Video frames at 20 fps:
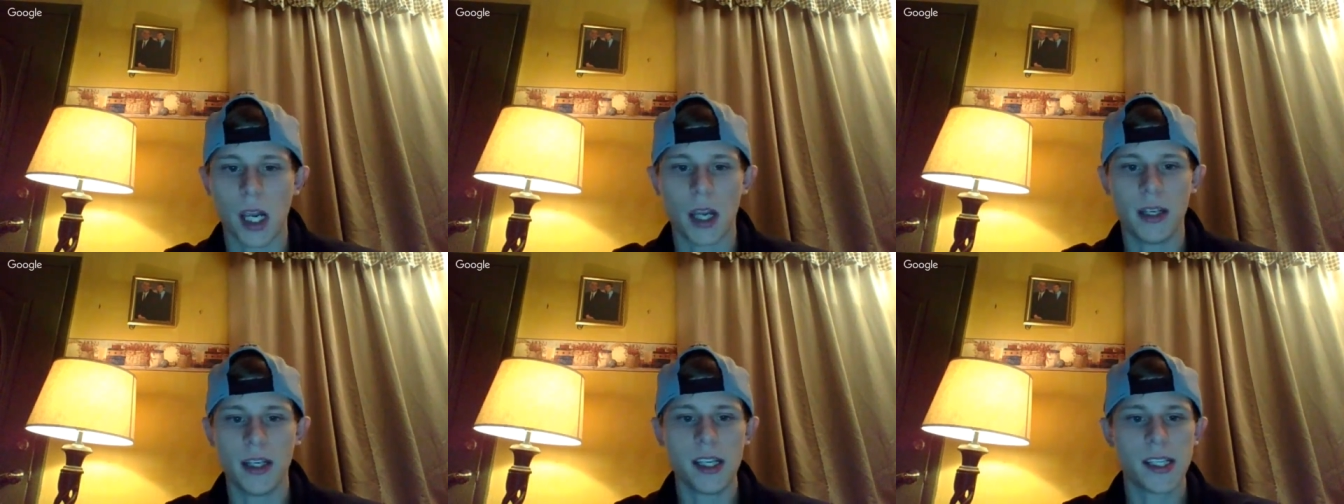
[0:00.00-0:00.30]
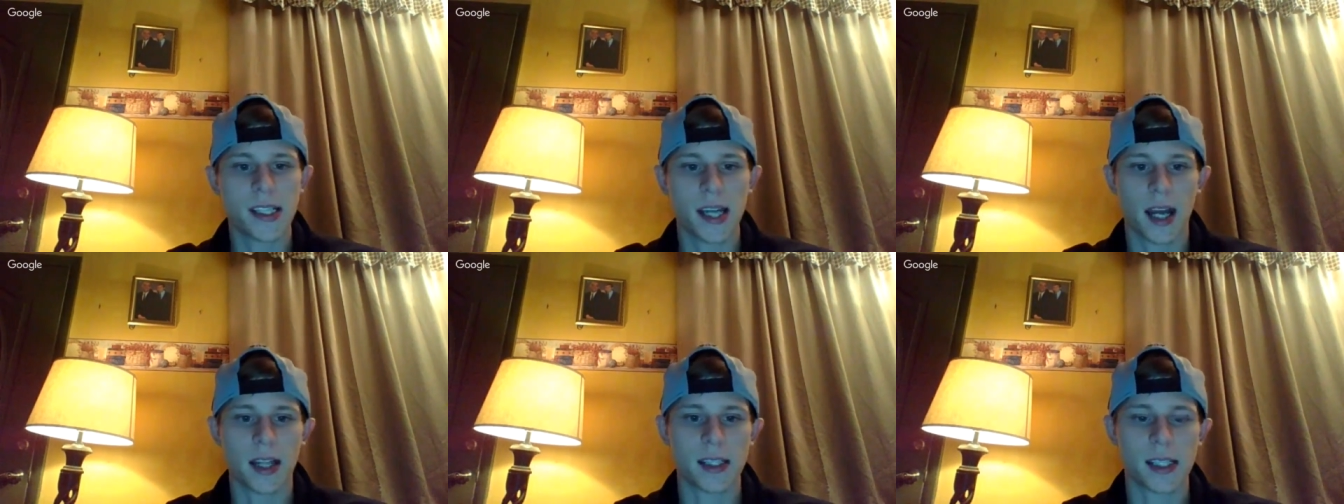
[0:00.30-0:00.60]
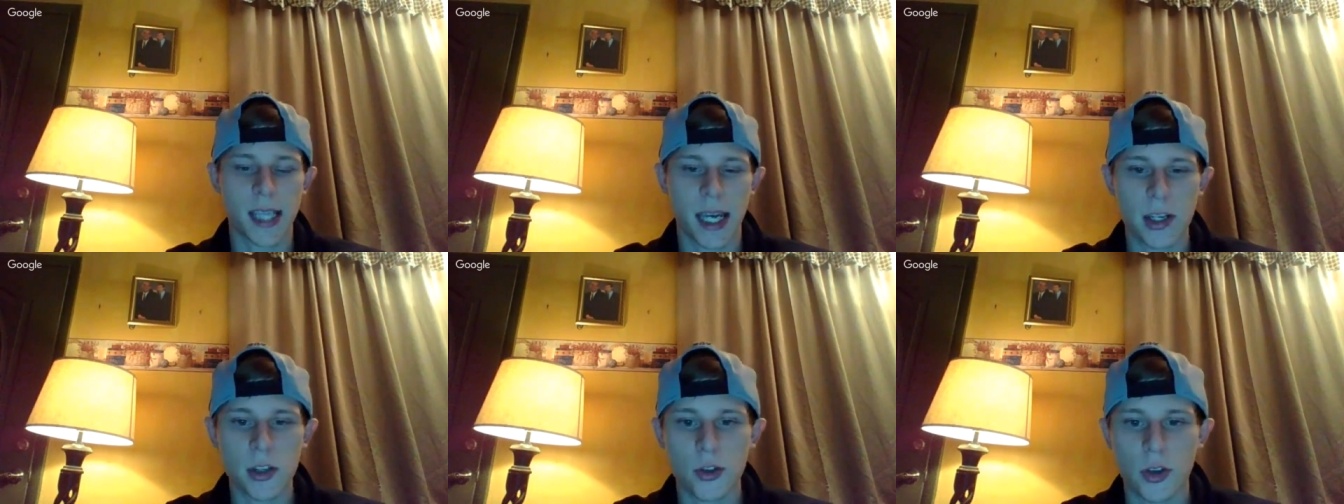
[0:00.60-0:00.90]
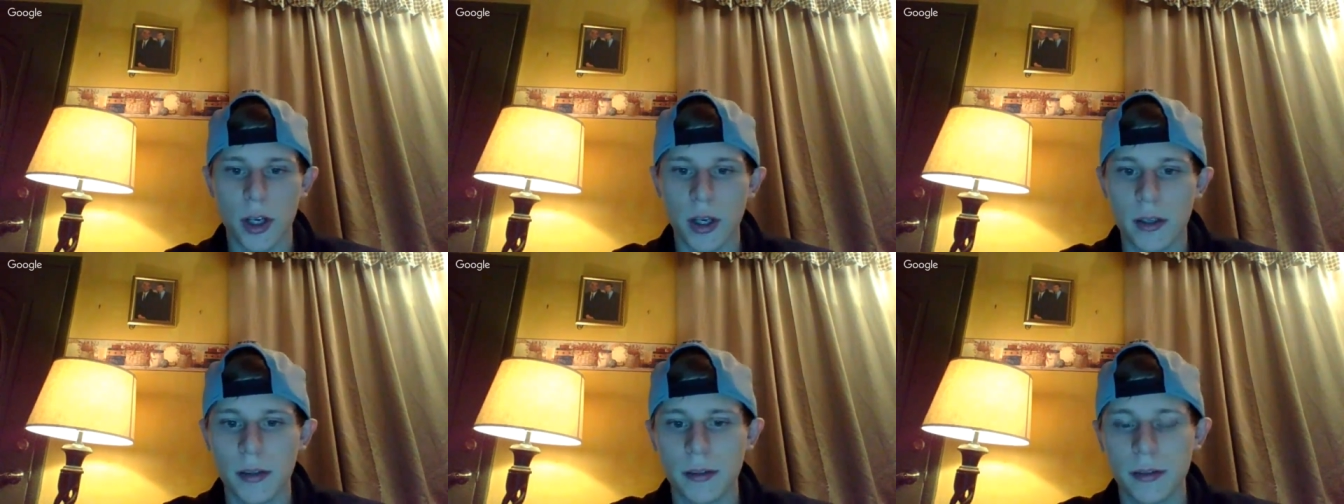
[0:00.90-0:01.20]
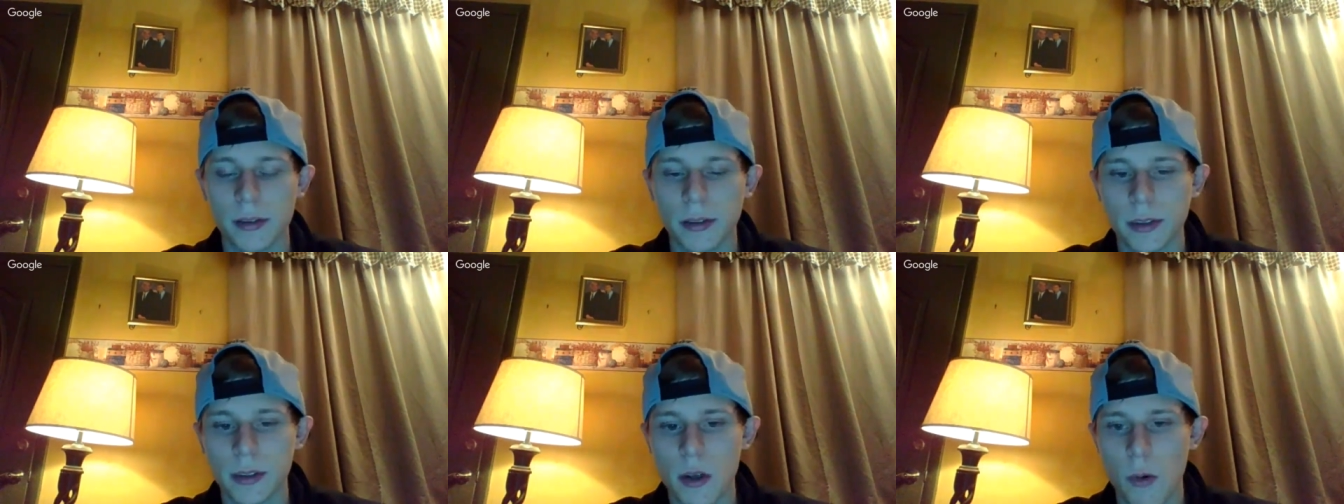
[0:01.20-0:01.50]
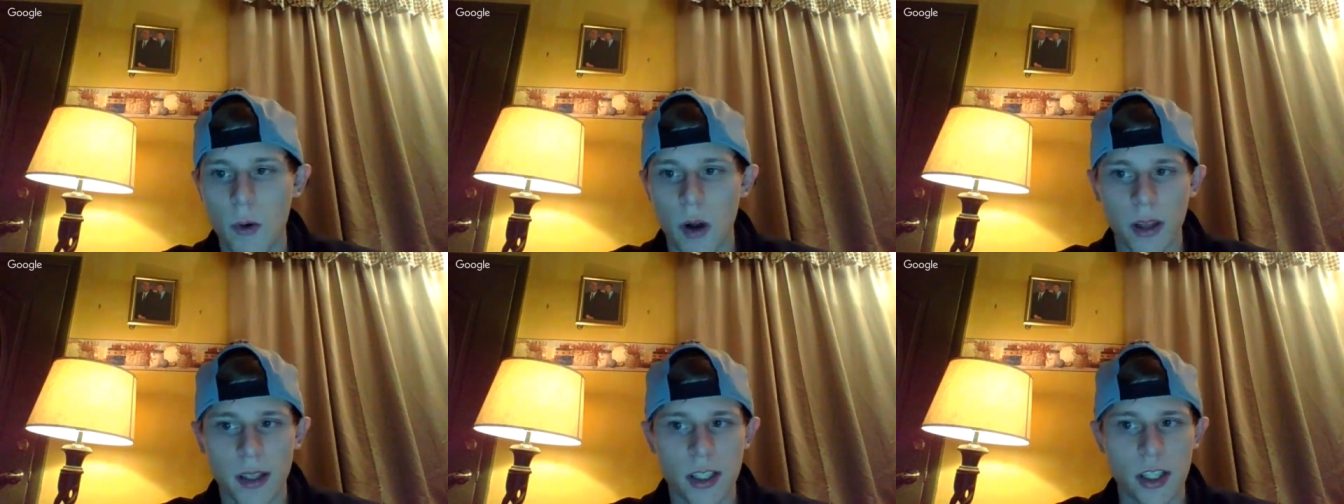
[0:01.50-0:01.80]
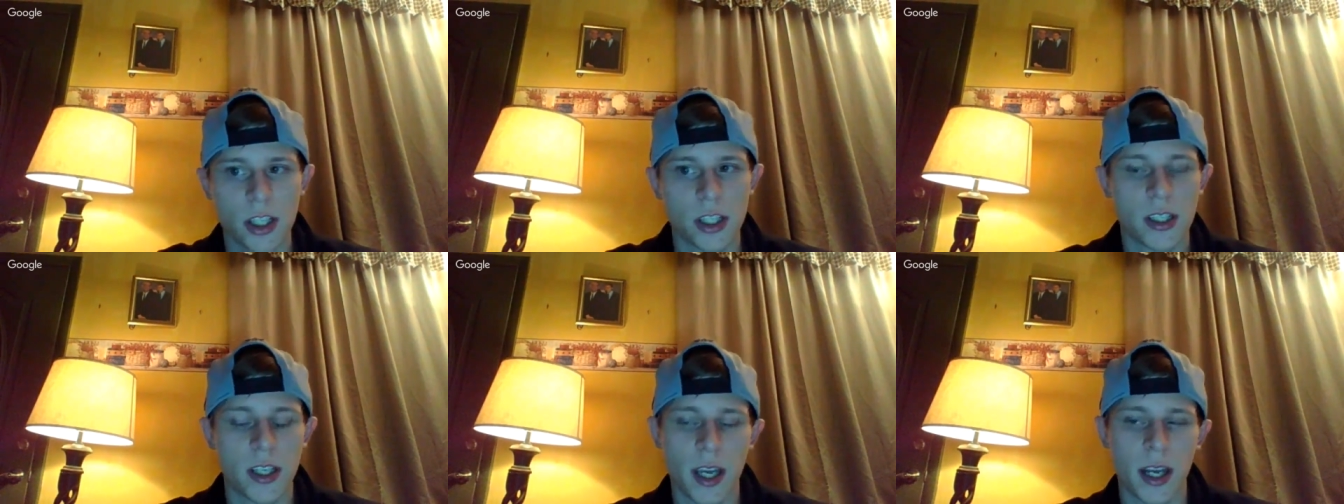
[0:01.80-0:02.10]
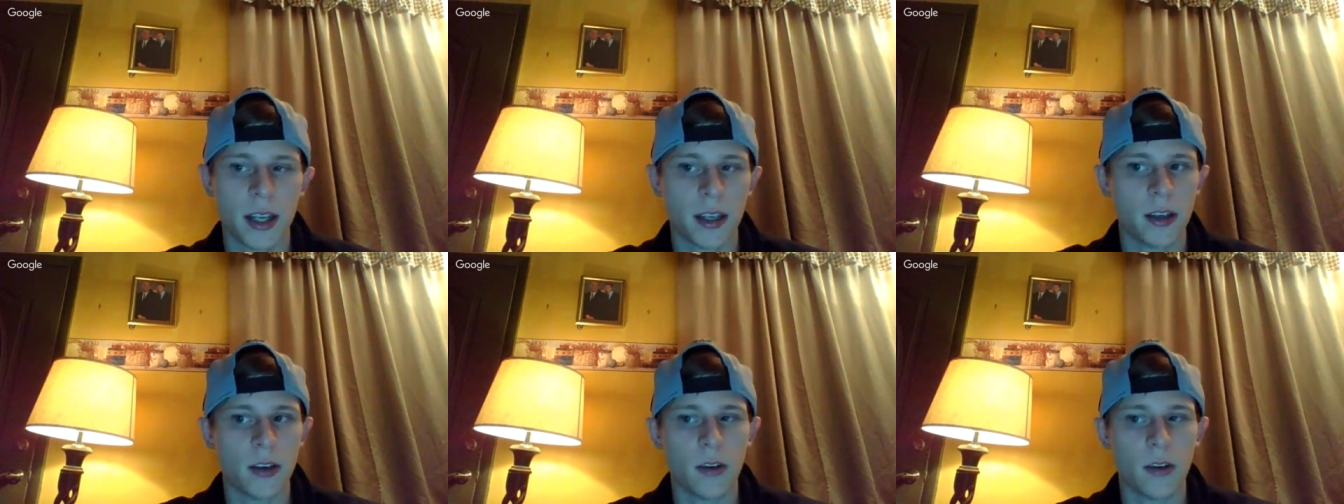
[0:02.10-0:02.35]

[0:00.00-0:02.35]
Nissan Sentra, well, it's just getting